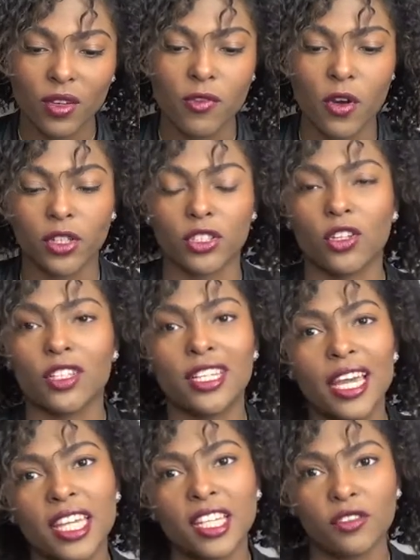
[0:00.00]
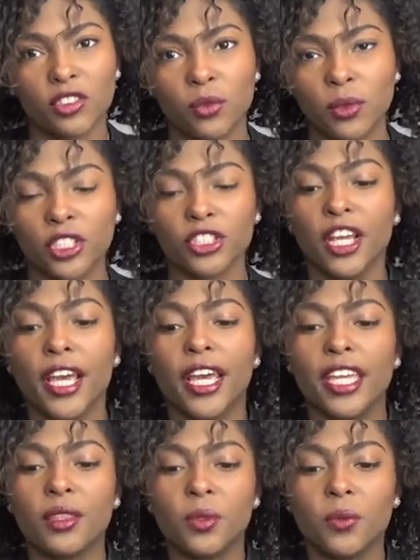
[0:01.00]
focus on the negative so much.
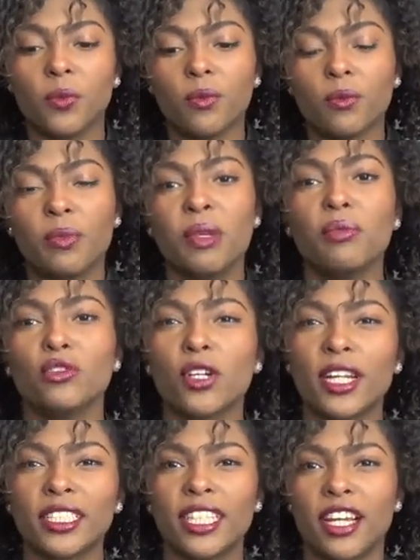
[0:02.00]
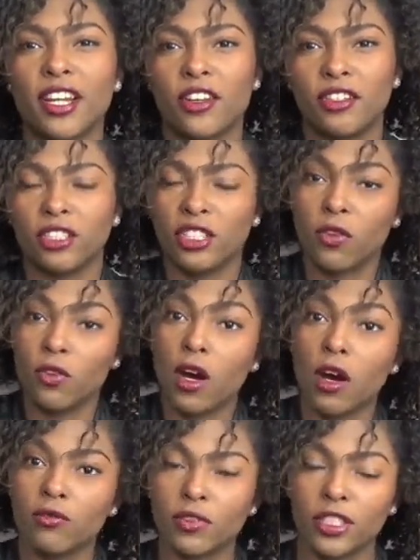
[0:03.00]
And people try to tear down your self
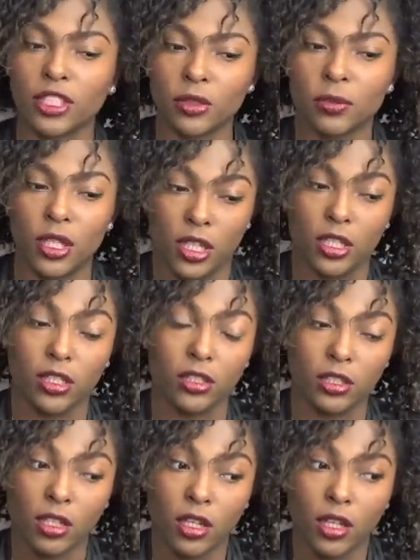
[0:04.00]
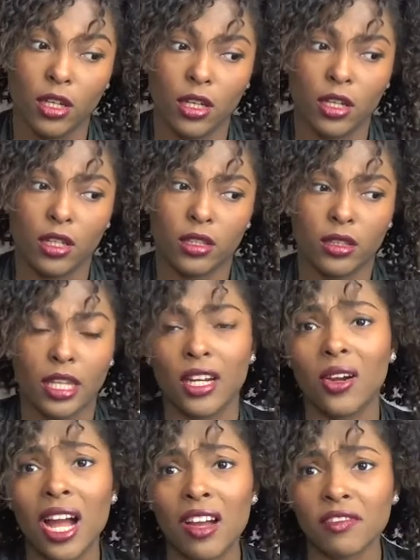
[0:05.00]
confidence because they
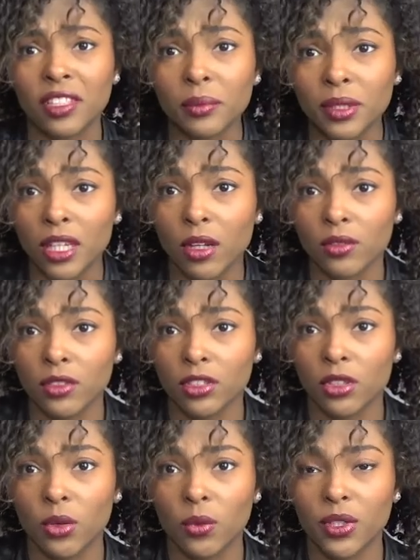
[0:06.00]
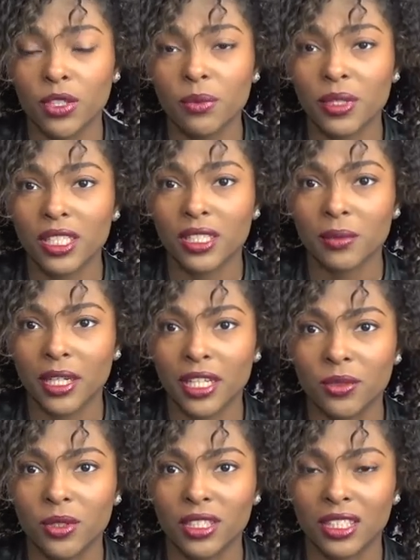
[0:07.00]
don't have it themselves. So when you meet somebody
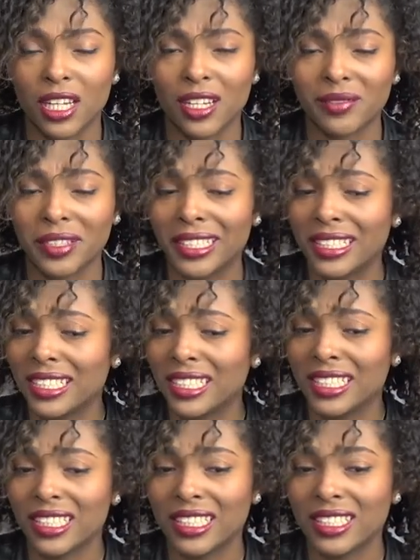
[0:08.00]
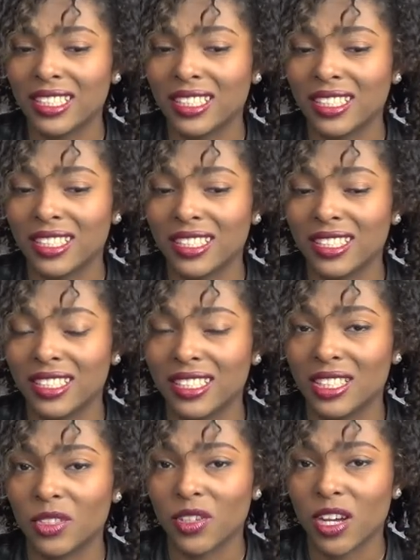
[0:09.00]
who doesn't have like good
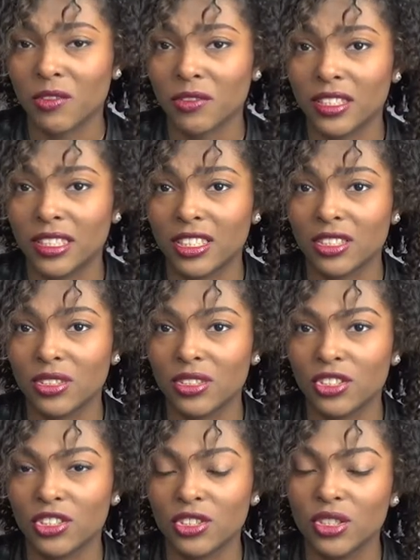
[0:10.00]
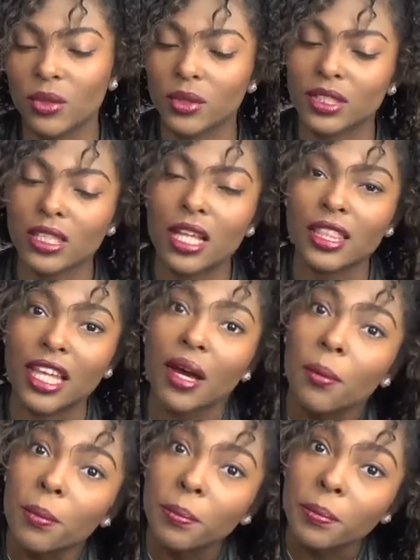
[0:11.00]
self confidence, just know it's not
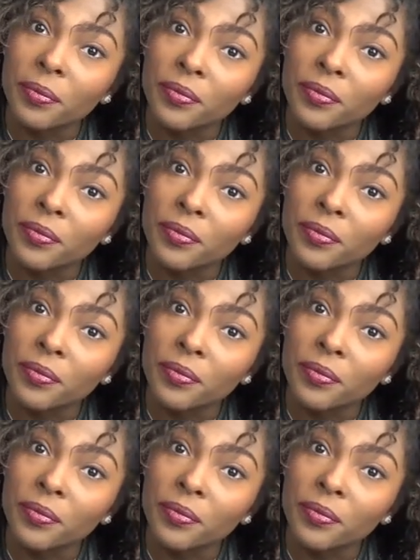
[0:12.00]
them